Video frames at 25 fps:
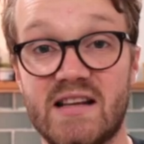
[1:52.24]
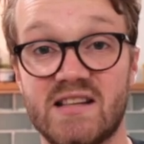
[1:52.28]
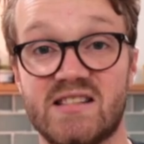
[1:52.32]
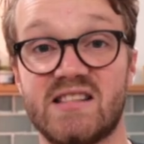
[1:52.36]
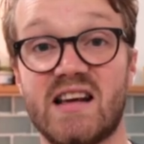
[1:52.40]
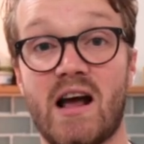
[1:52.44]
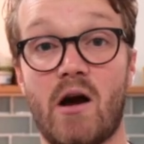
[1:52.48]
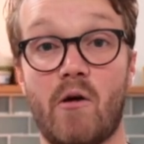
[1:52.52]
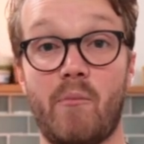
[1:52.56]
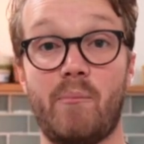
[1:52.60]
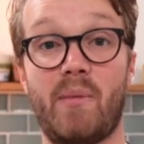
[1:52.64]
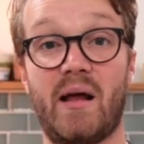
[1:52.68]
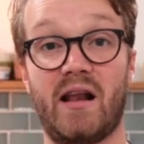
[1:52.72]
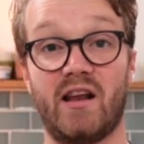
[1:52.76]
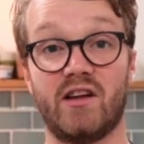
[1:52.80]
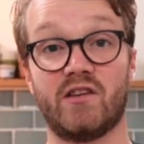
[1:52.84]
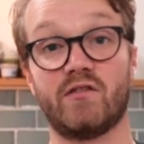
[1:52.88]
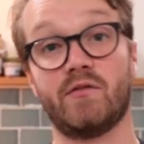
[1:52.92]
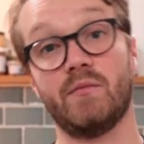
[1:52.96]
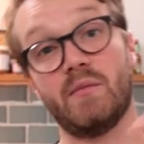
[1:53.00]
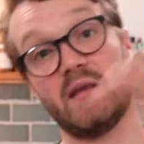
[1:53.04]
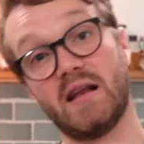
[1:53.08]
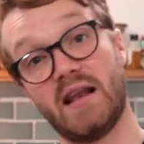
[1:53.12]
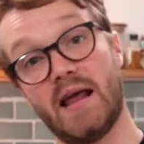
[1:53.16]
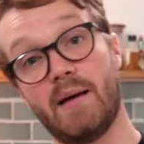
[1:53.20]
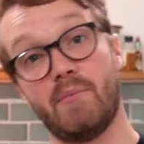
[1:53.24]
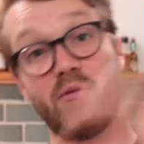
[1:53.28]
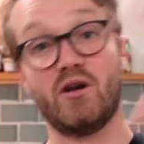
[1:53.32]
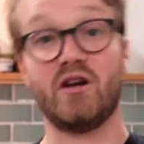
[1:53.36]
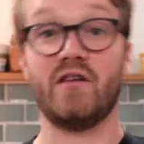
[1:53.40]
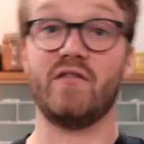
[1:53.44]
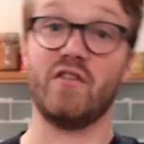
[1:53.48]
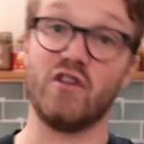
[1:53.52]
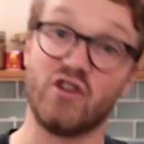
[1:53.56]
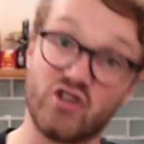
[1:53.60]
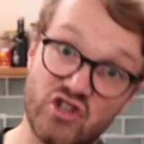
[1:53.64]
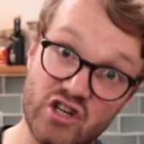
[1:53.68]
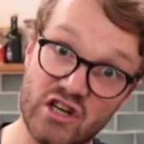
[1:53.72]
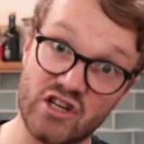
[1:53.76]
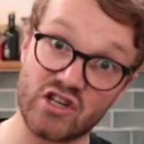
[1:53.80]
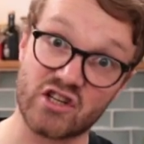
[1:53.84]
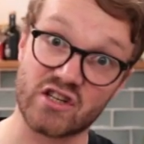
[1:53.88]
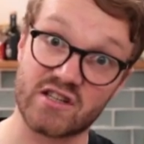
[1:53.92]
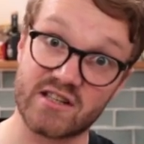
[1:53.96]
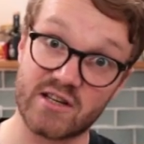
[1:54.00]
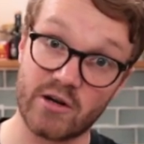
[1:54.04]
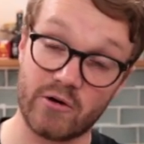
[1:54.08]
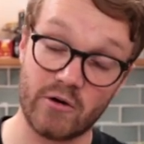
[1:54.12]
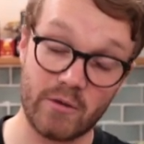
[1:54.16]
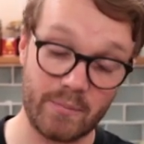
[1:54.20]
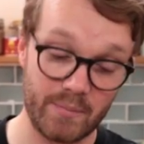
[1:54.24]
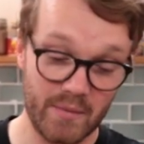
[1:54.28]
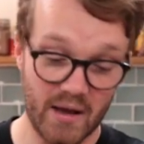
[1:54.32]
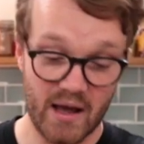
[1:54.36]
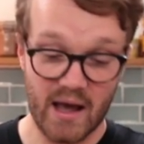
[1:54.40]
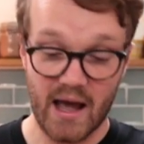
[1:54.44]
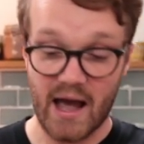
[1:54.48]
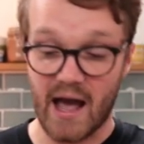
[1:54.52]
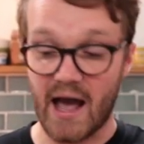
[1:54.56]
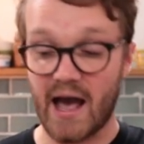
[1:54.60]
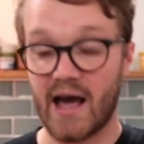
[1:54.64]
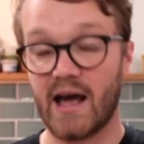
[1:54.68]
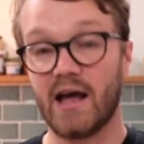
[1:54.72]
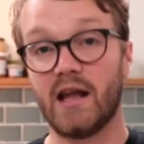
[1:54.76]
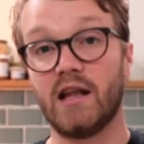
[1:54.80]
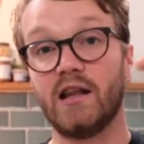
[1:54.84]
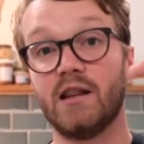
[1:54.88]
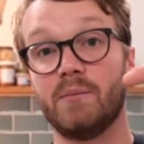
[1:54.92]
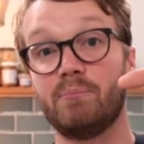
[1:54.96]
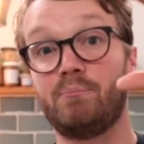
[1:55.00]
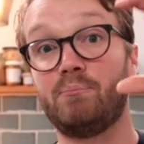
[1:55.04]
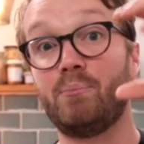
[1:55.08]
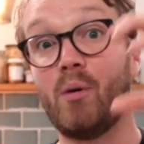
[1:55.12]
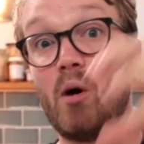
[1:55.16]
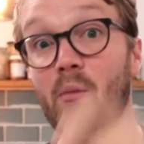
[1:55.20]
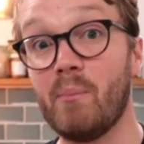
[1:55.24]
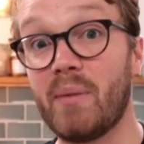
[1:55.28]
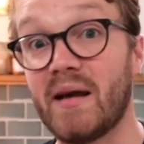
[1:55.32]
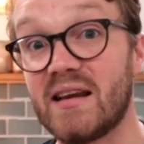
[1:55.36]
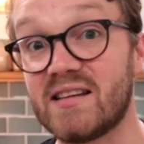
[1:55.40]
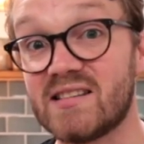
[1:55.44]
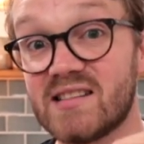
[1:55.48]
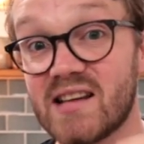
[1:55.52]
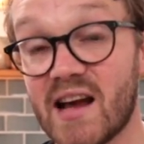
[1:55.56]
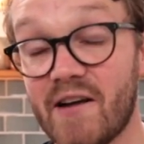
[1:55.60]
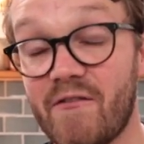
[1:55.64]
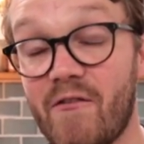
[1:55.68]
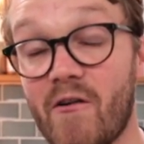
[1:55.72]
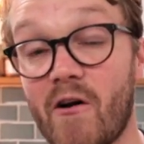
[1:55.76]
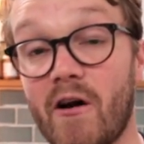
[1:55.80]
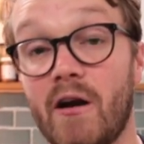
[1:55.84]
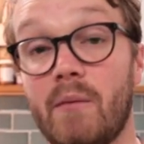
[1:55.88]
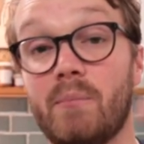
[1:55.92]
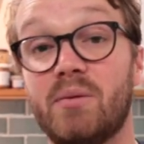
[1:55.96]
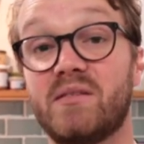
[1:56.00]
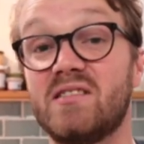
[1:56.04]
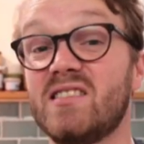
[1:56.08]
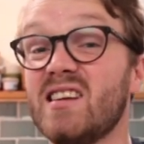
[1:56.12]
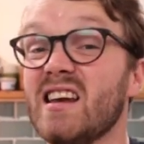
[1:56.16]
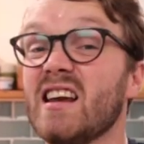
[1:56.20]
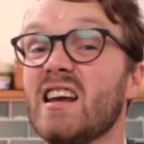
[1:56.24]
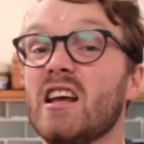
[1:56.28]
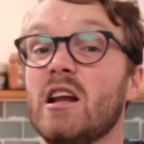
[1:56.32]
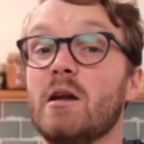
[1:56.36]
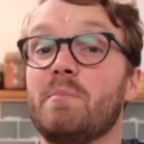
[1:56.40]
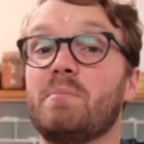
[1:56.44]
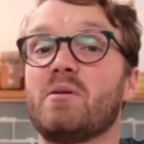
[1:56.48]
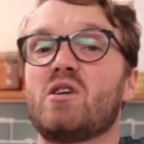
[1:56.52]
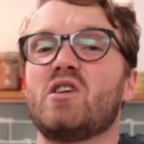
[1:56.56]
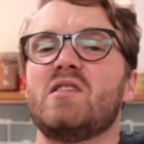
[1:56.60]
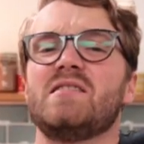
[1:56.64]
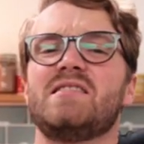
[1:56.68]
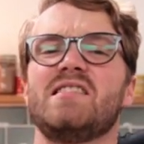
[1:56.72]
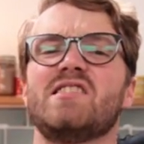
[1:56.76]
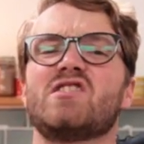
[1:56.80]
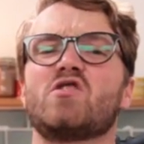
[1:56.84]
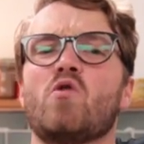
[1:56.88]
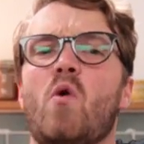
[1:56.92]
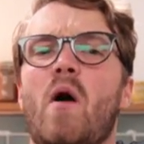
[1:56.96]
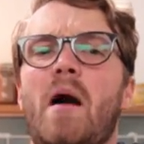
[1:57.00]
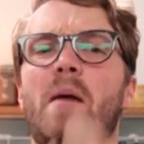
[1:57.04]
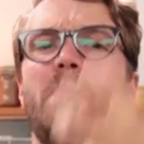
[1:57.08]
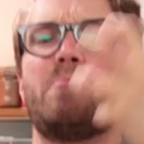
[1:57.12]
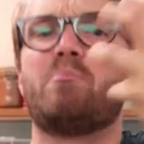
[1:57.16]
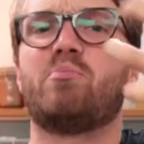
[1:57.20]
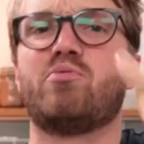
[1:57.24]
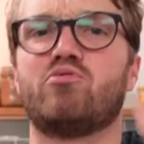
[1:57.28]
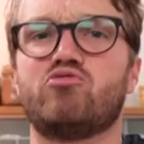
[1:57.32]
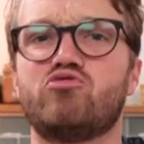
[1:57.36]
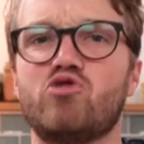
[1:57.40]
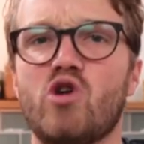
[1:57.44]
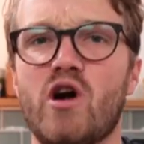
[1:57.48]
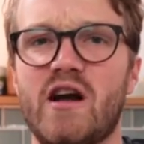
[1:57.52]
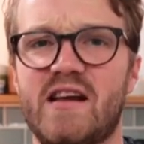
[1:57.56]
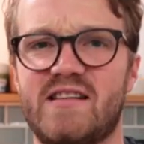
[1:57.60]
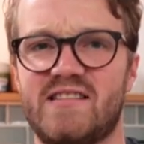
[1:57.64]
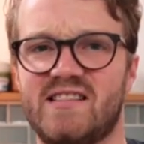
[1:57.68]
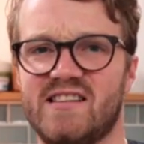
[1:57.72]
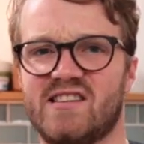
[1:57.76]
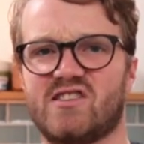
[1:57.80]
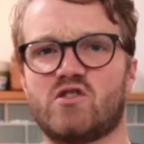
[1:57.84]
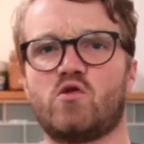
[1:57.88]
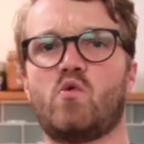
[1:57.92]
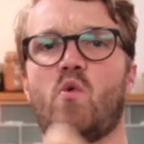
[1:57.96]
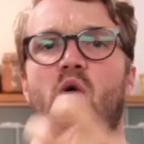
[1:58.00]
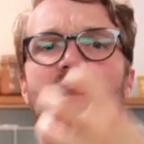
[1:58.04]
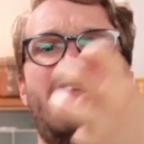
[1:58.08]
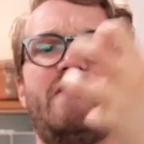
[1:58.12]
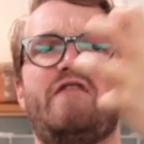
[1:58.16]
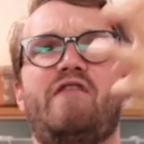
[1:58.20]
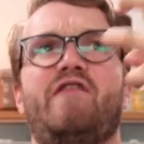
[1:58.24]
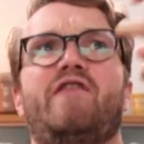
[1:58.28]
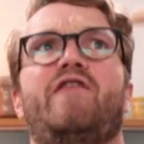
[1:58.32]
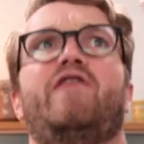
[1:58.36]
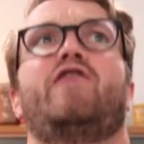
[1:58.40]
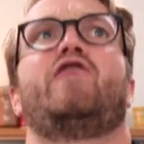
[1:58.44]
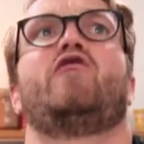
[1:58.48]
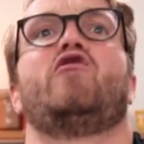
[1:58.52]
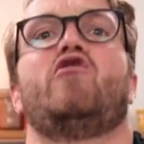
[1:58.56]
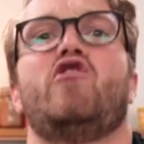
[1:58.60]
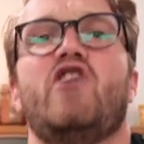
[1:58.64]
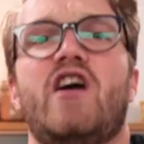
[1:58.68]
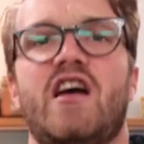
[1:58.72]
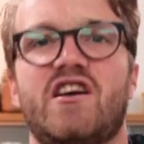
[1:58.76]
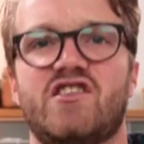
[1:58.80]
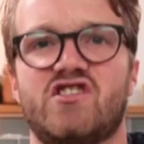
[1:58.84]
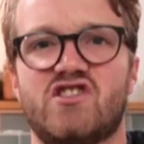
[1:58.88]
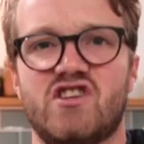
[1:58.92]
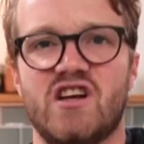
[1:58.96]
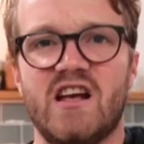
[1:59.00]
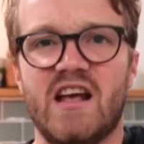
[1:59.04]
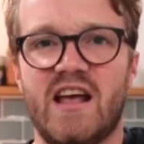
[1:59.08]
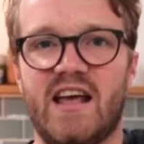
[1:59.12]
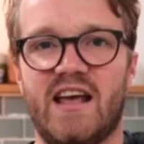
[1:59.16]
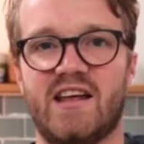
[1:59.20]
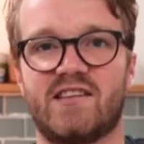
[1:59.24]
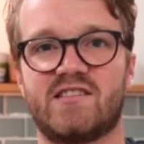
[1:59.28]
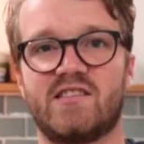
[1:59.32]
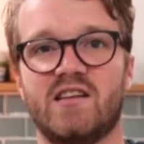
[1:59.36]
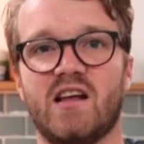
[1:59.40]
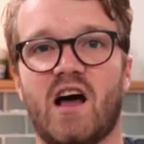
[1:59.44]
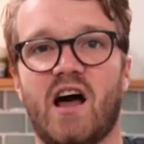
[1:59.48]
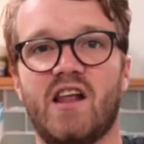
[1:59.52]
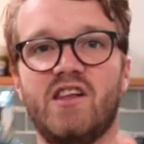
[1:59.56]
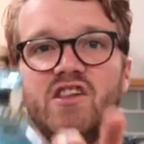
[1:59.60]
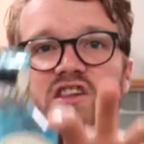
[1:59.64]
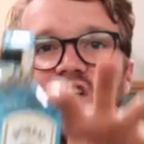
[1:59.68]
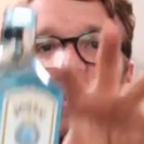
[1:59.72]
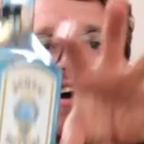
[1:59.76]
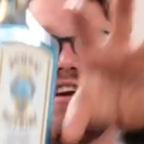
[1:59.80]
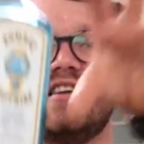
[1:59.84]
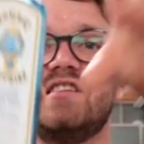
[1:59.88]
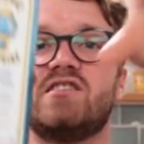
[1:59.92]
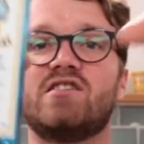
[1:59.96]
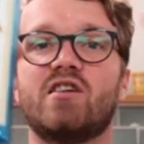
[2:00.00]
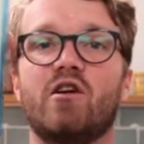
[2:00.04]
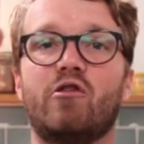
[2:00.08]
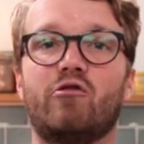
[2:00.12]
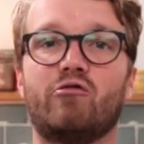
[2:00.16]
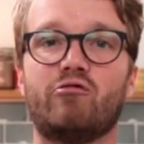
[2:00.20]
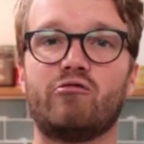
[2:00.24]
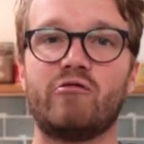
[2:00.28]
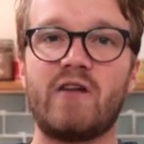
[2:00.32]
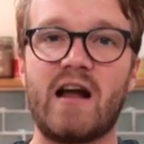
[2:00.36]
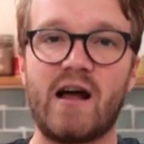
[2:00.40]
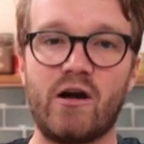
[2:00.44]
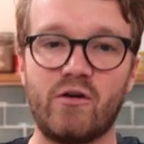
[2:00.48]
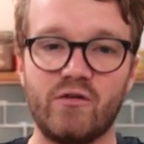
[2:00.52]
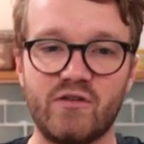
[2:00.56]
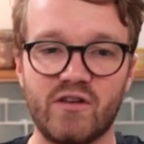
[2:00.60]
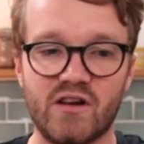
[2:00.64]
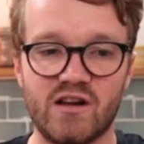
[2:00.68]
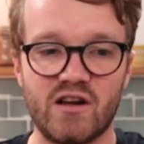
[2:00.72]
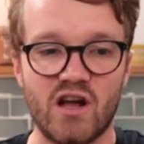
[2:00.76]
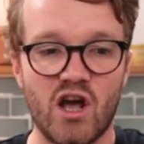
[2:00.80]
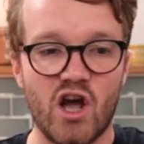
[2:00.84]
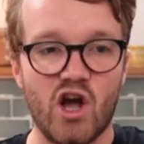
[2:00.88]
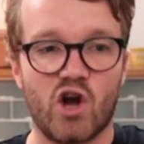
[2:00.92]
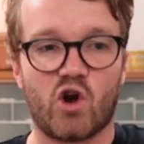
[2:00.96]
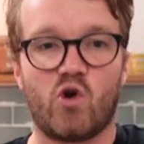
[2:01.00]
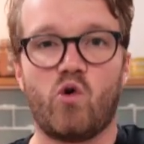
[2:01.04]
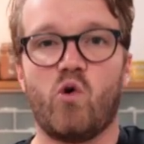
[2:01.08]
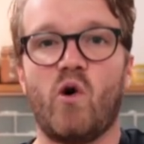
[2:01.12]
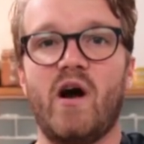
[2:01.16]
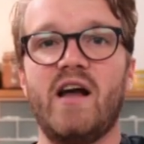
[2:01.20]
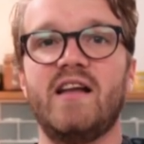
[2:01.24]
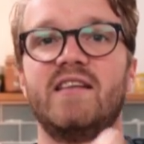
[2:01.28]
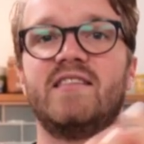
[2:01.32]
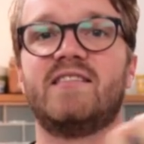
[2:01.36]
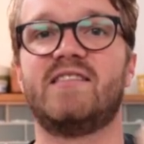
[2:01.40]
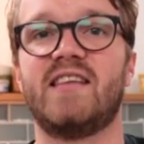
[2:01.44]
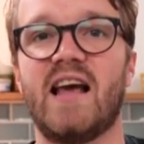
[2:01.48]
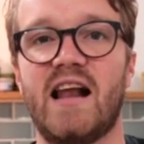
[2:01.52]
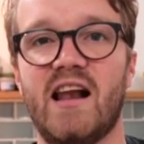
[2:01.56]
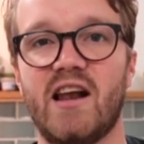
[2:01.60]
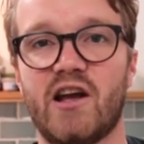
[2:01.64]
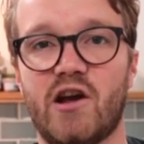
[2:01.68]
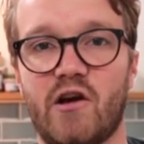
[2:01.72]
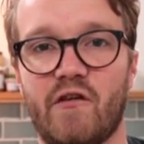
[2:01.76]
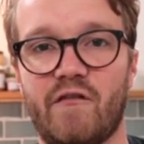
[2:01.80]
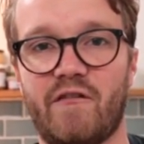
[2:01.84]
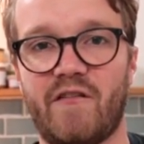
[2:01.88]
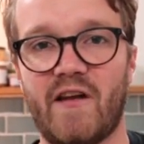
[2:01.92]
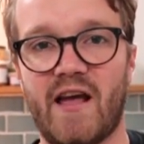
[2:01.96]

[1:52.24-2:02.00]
and sour balance from the lemon and the ginger syrup. And Bombay Sapphire in particular because it's quite bright, it's quite fresh. It's a nice, rounded, quite delicate